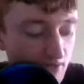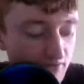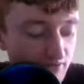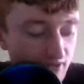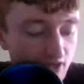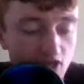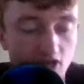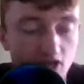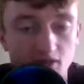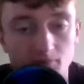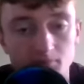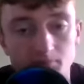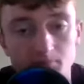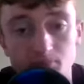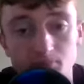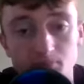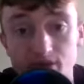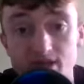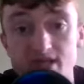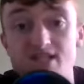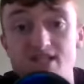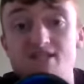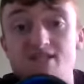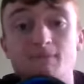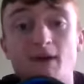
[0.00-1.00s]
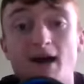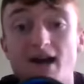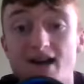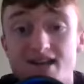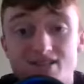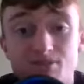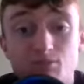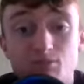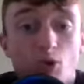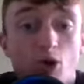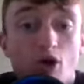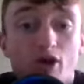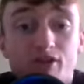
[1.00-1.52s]
They're going to breeze
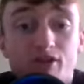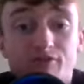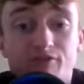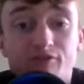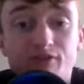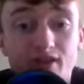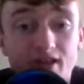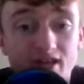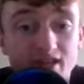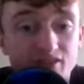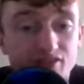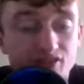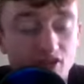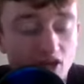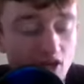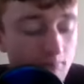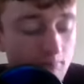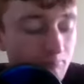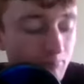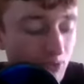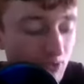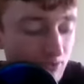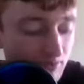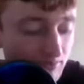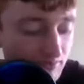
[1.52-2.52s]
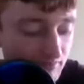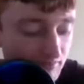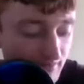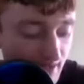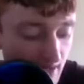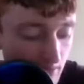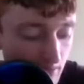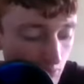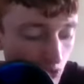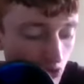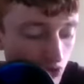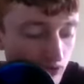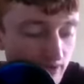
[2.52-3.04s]
past Waterford, I thought, but
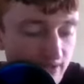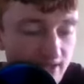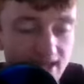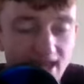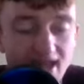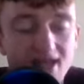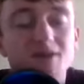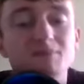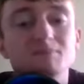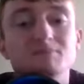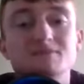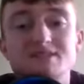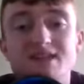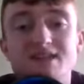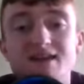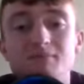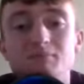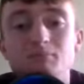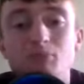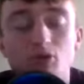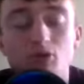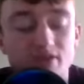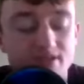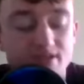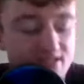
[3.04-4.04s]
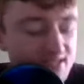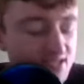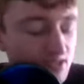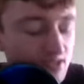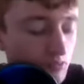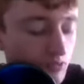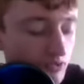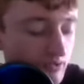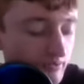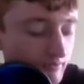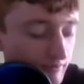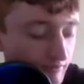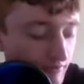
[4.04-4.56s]
they won the game,
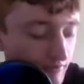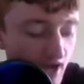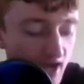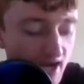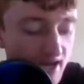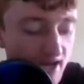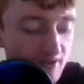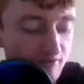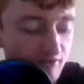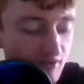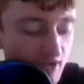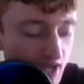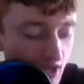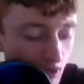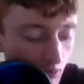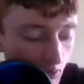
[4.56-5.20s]
10-1-5.